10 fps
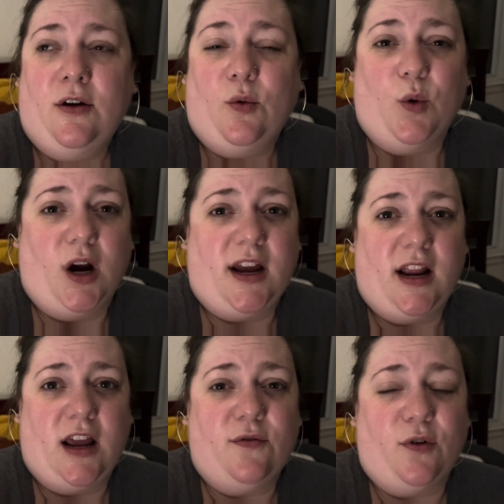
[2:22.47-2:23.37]
work at
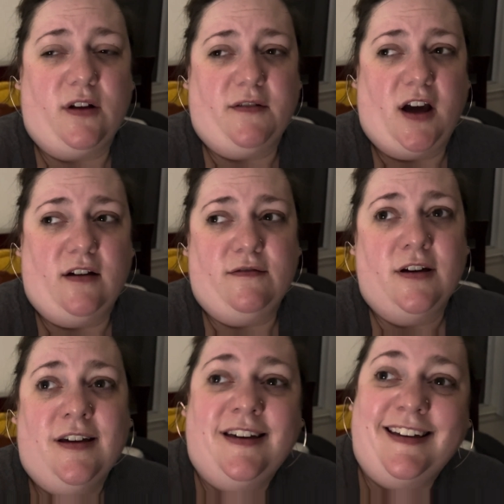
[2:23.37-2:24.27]
8:45,
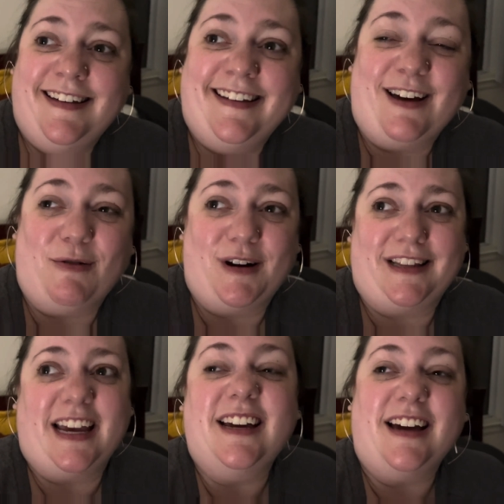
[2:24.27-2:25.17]
worked
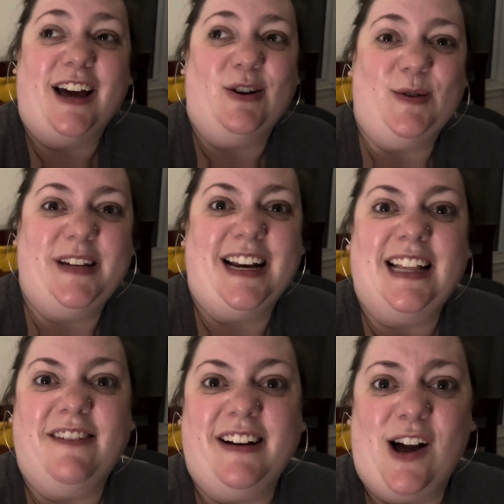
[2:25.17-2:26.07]
like, I don't know, 10,
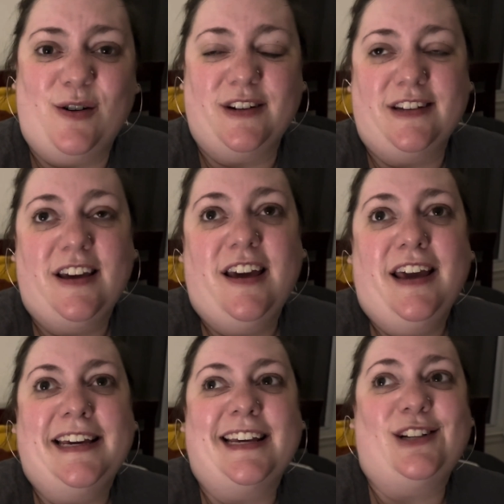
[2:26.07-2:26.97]
11 hours
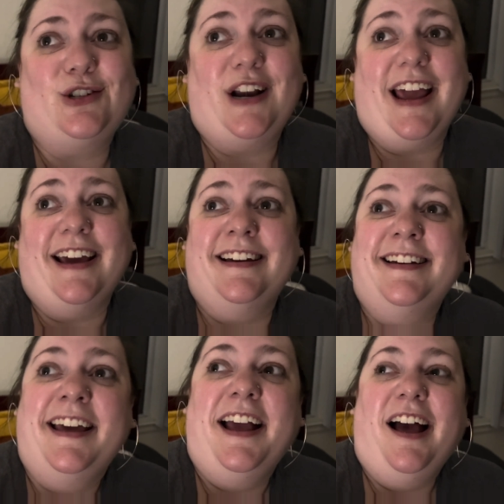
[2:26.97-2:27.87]
yesterday.
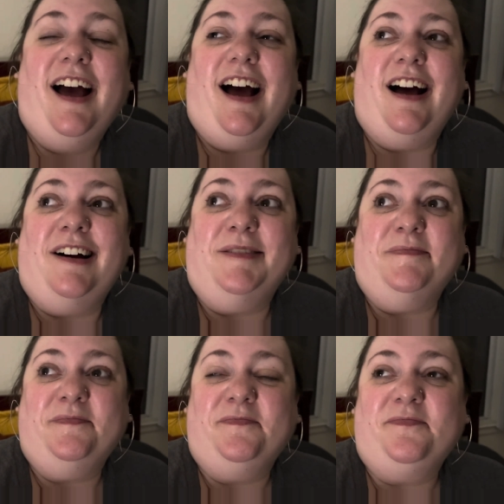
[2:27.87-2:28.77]

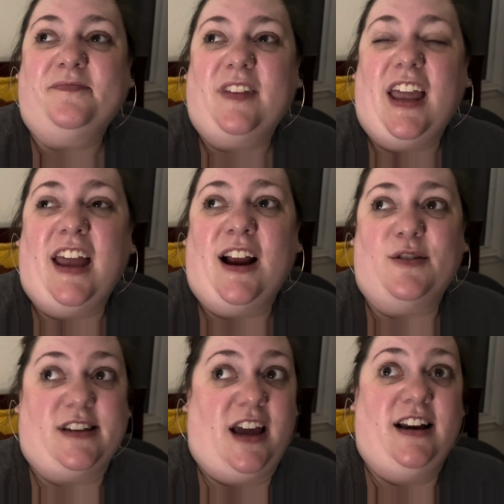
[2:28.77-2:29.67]
And I
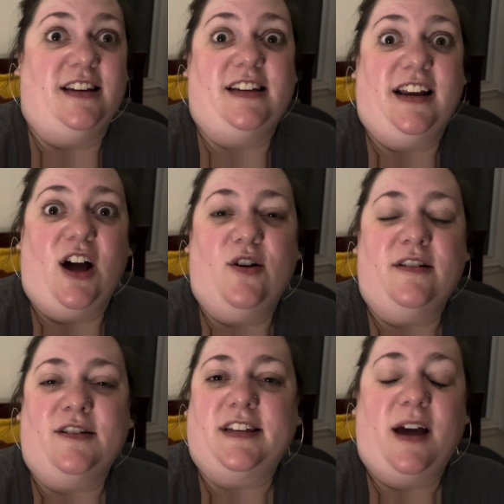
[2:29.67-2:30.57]
was like, I need to get out. And
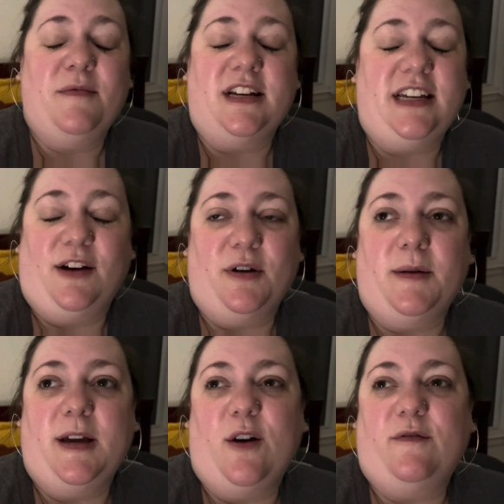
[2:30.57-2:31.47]
I was like, I'm gonna take
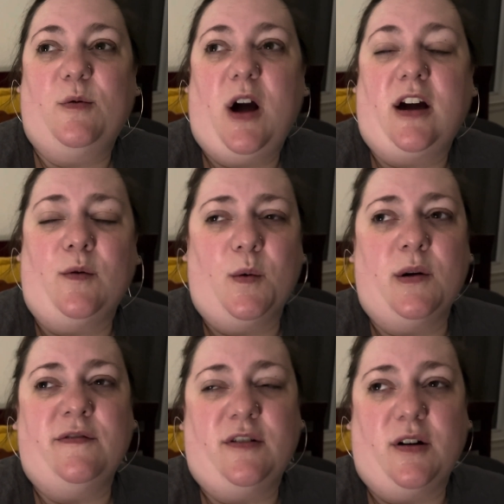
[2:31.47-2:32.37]
Rigby out for a walk. And we
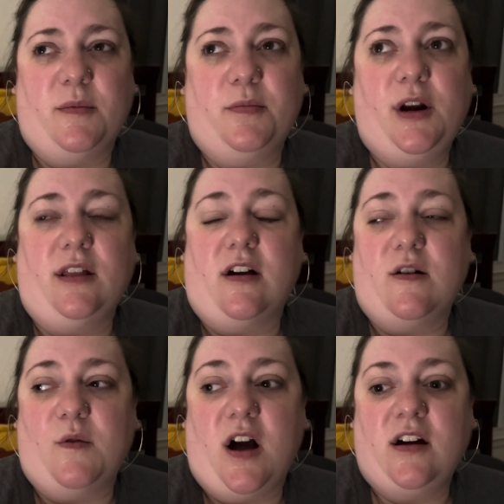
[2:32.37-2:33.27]
went for a pretty
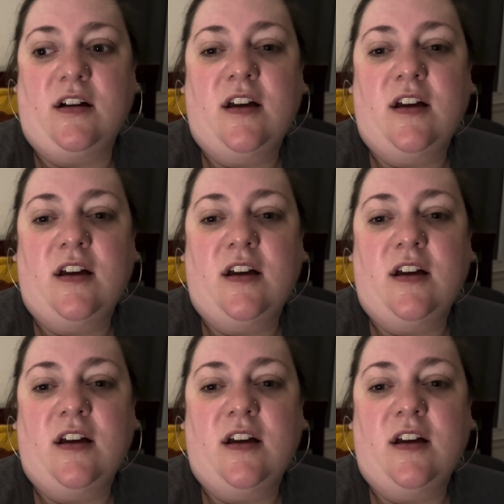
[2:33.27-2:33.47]
long walk,